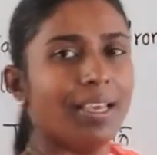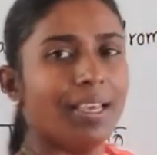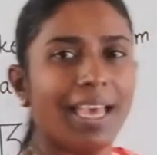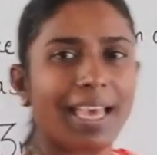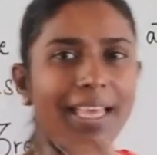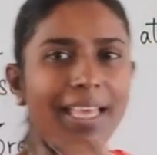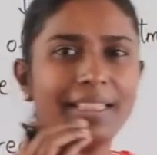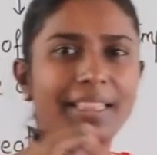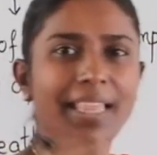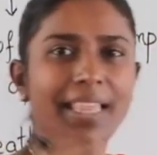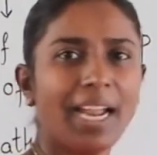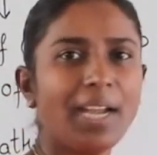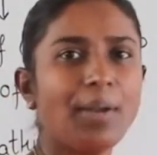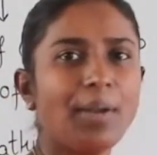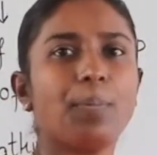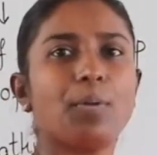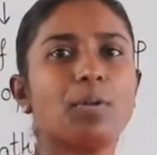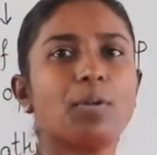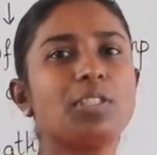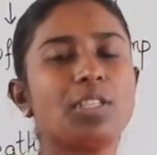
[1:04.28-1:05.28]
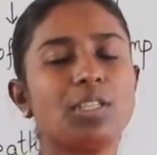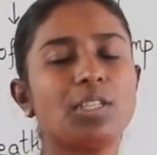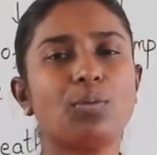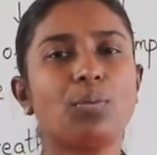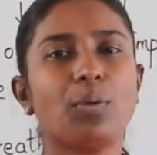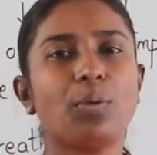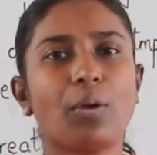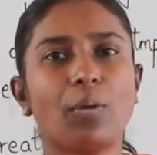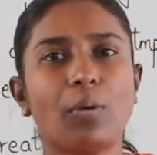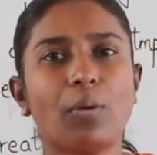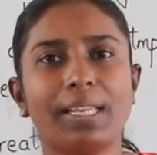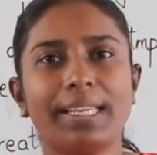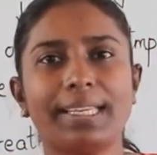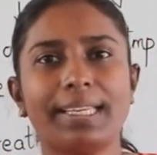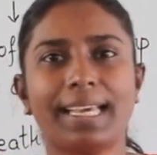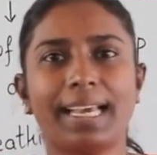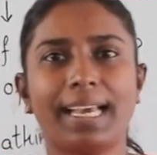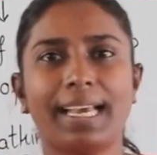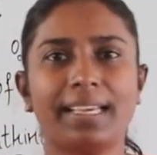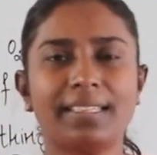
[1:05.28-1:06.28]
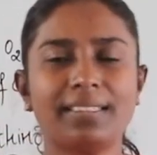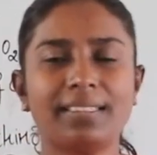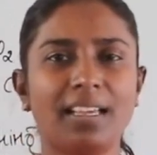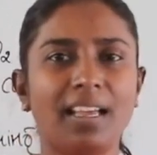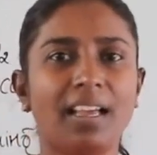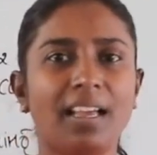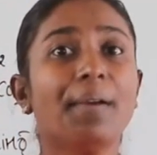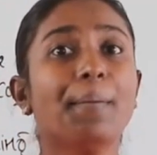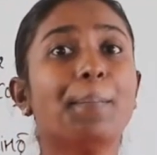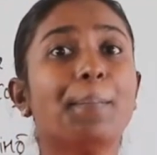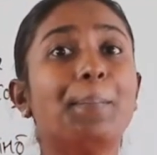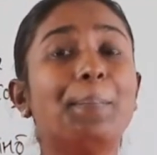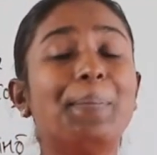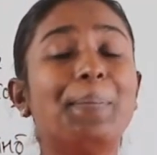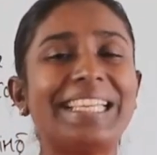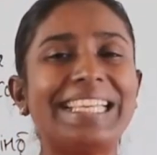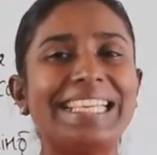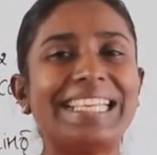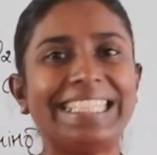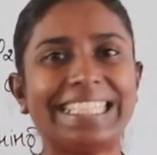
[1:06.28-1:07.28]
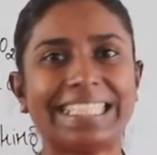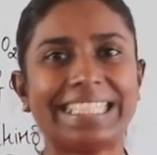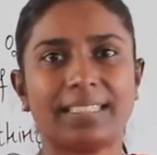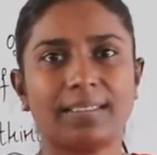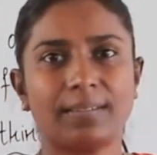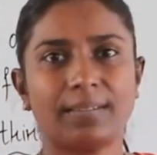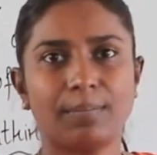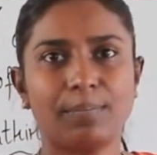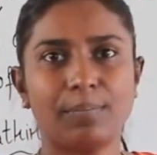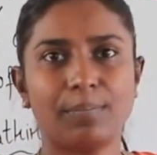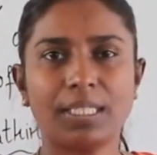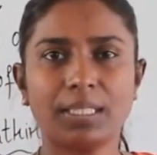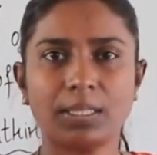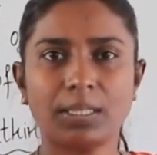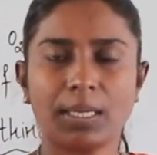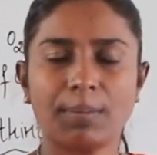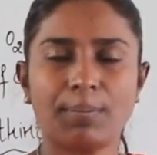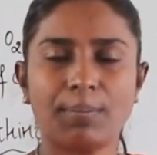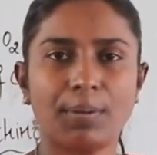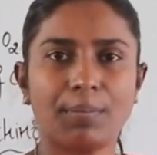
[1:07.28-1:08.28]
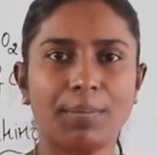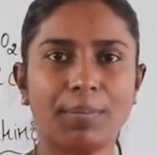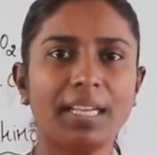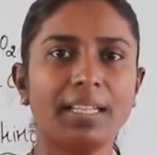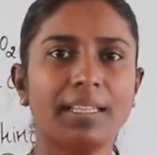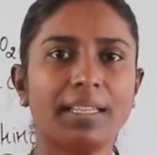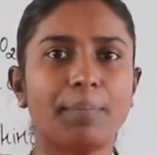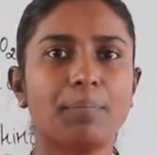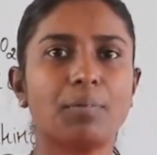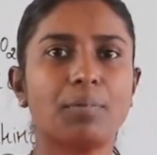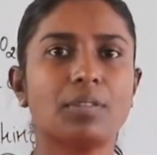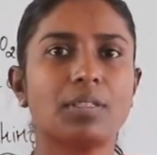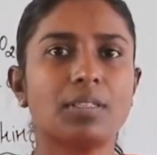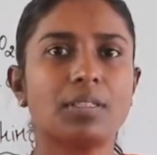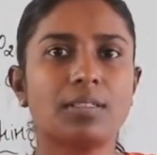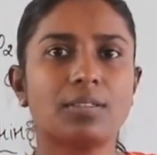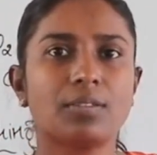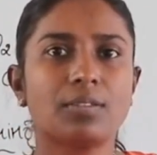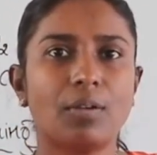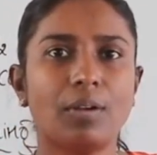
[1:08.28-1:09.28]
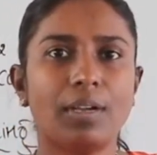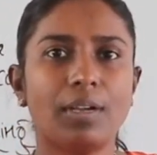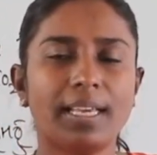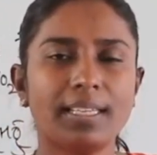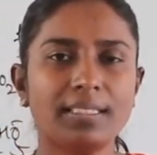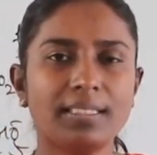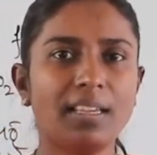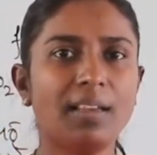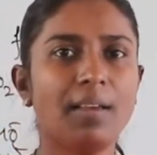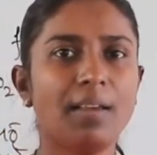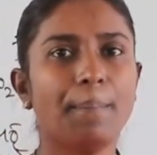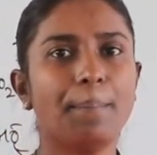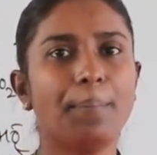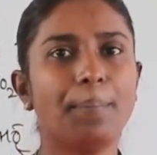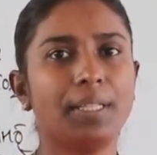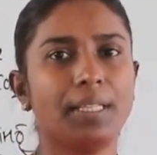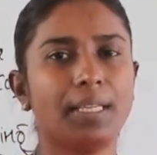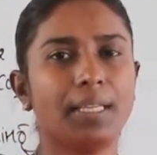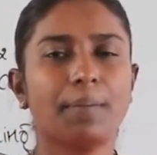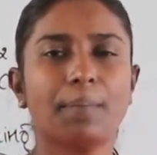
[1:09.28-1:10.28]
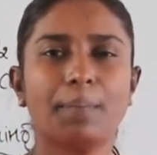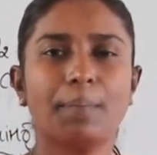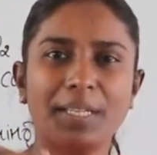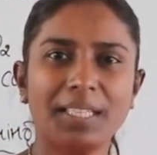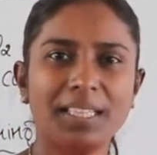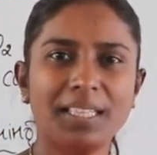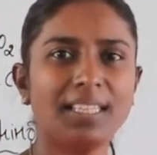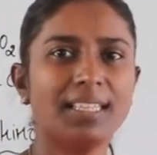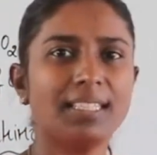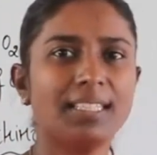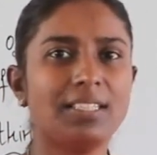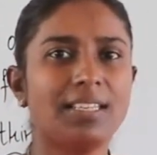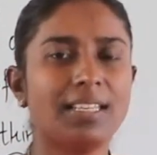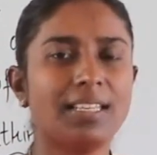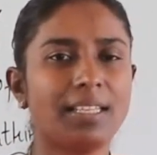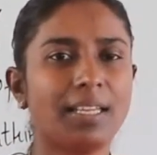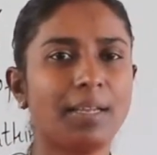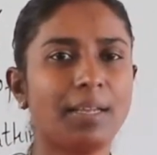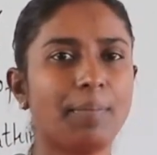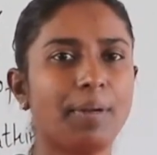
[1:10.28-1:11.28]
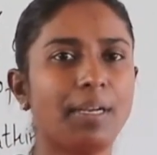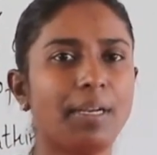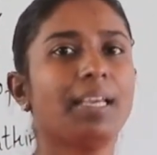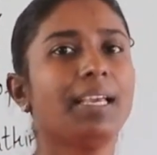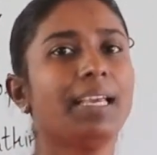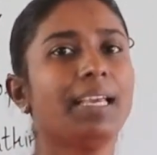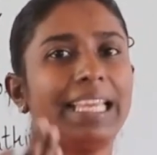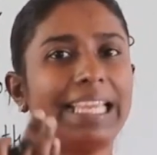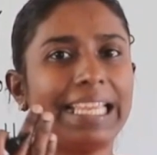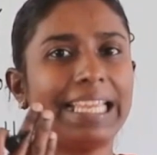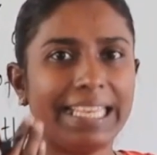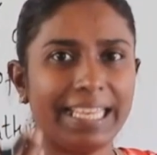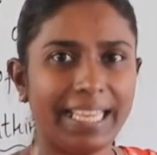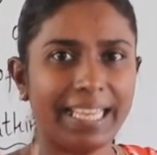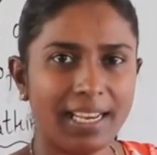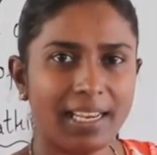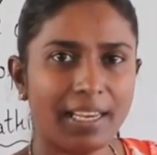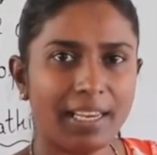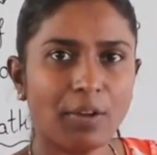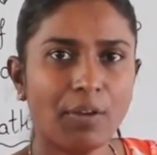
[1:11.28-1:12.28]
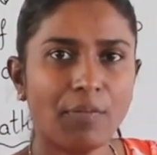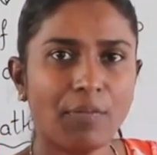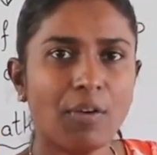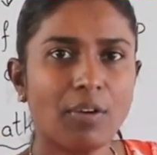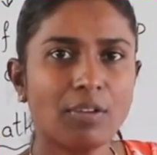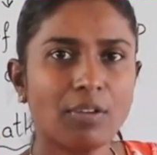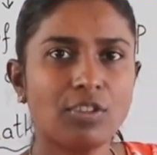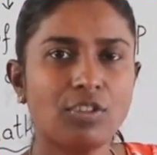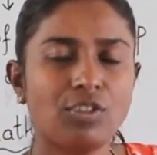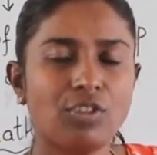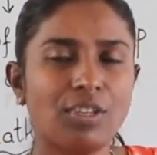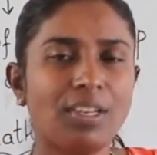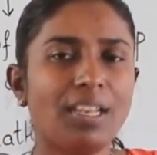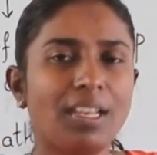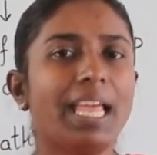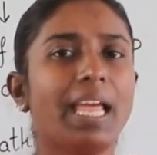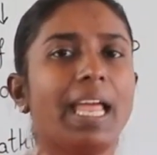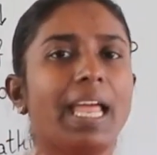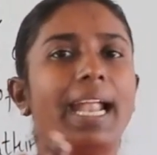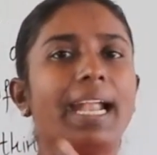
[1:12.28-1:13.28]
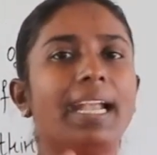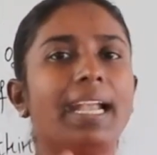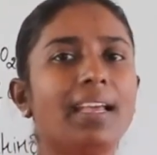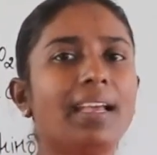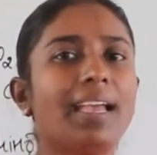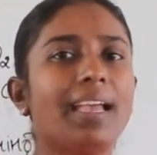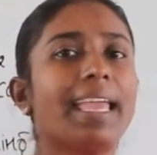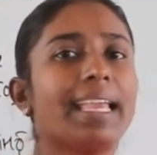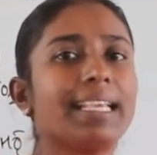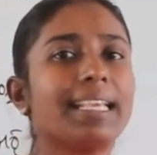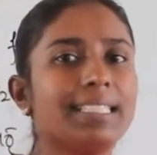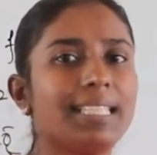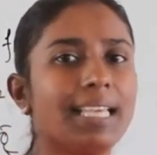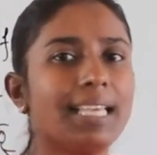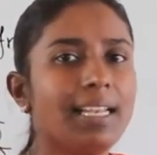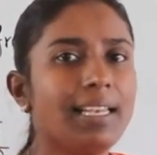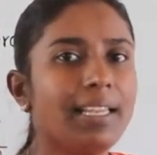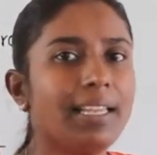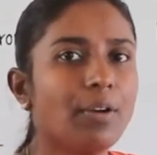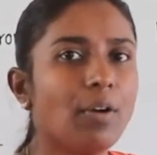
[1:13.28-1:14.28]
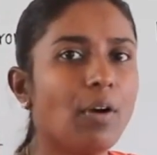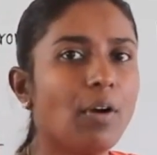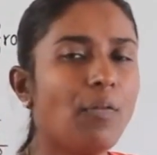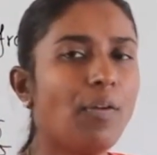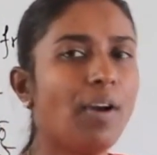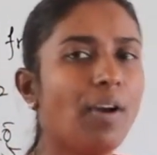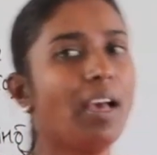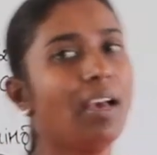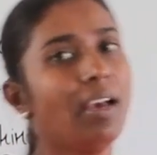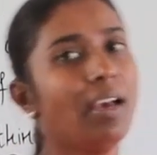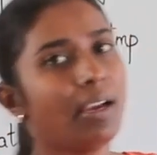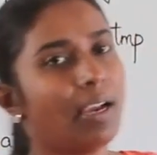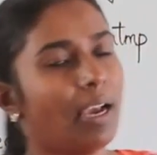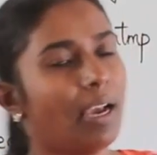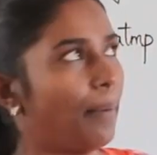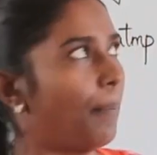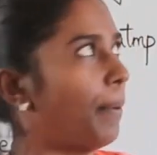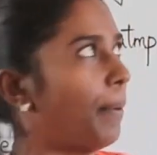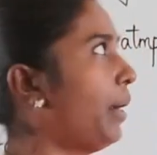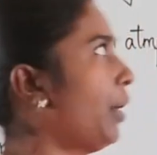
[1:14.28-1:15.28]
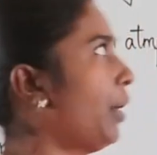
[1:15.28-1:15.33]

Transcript: and that process we call it as a breathing. Please keep in mind that process is called as a breathing. Breathing is nothing but inhaling of oxygen and exhaling of carbon